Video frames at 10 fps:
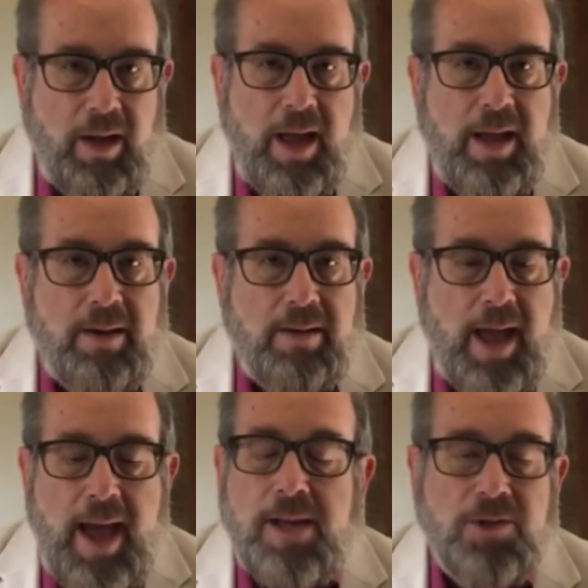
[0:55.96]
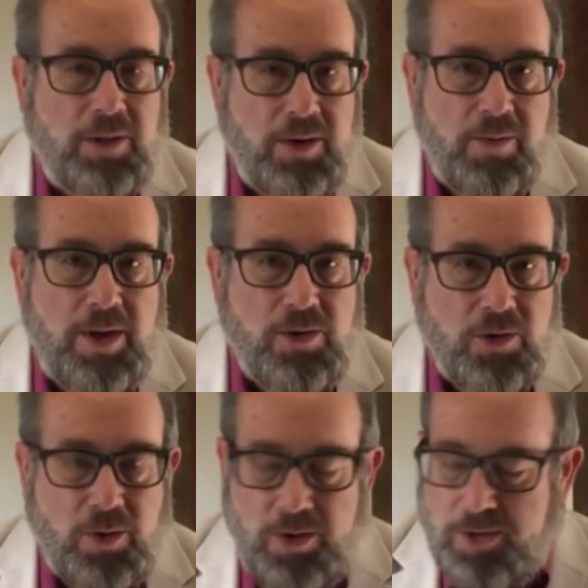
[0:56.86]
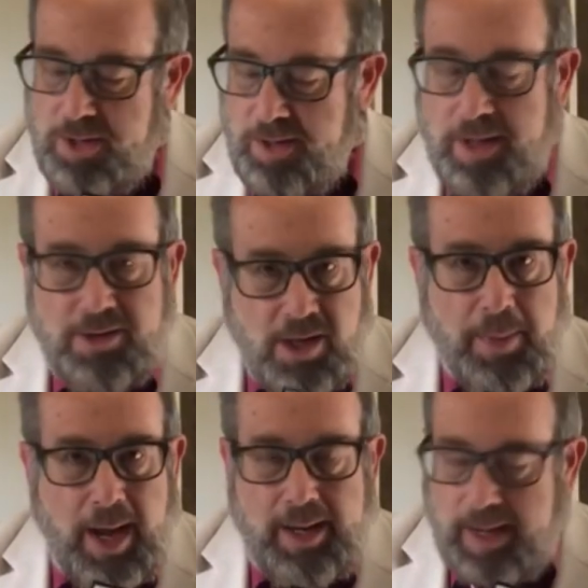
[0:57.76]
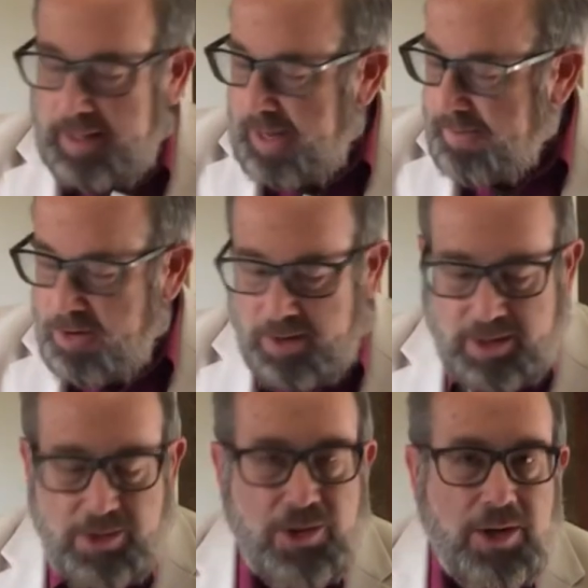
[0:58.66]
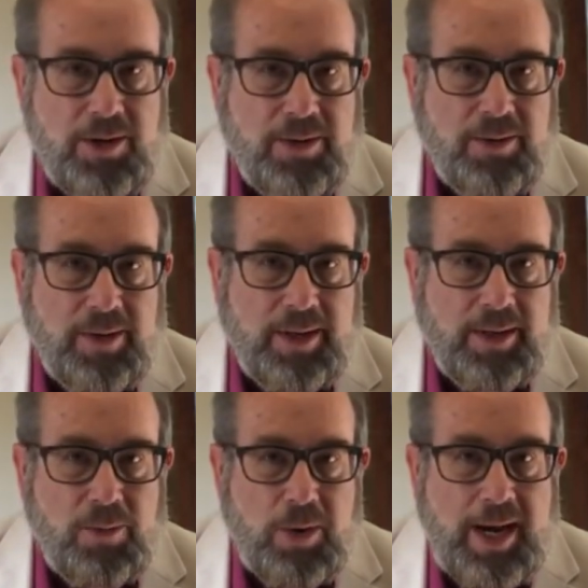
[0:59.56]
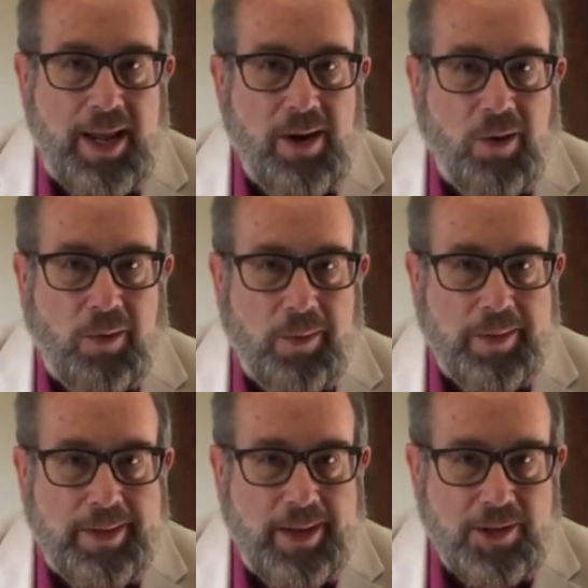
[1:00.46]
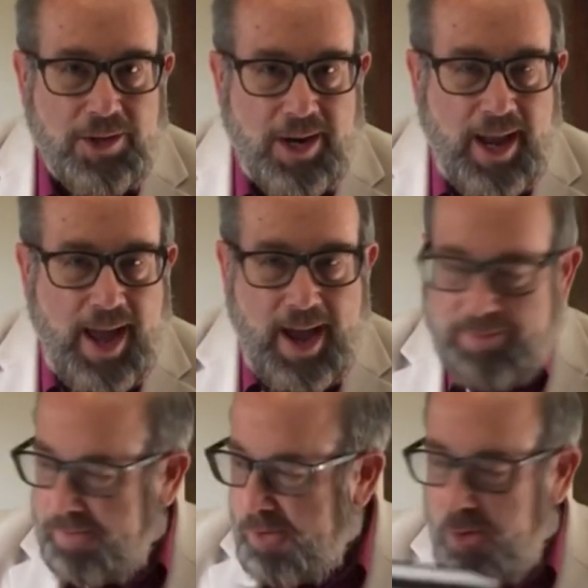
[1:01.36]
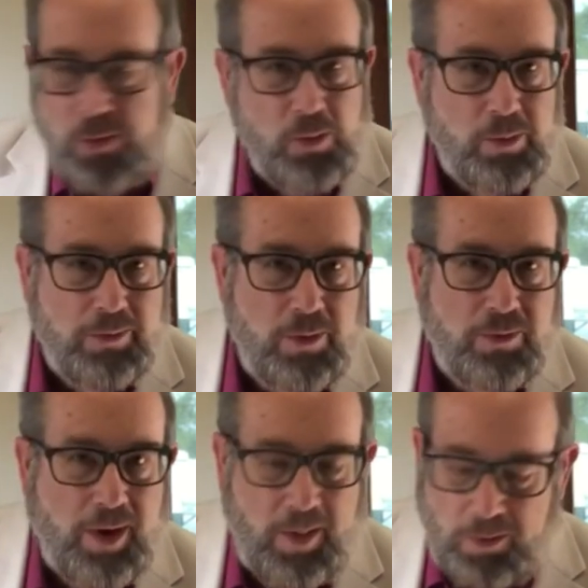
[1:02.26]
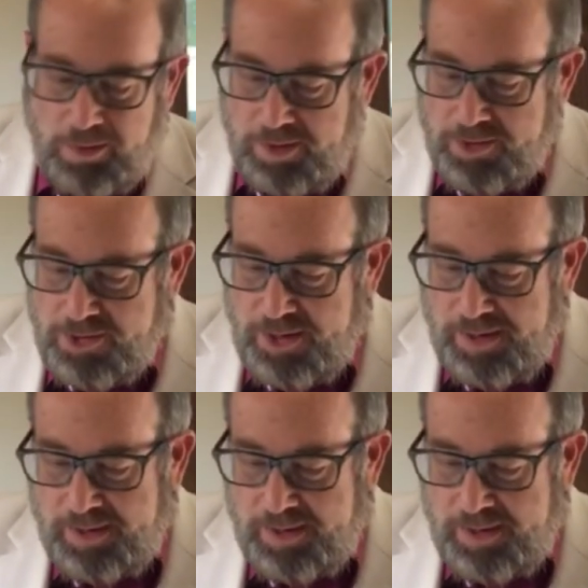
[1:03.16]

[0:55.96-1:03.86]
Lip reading: An excellent resource, and that's something I'd like for you to consider reading, all dozen and a half of you who follow this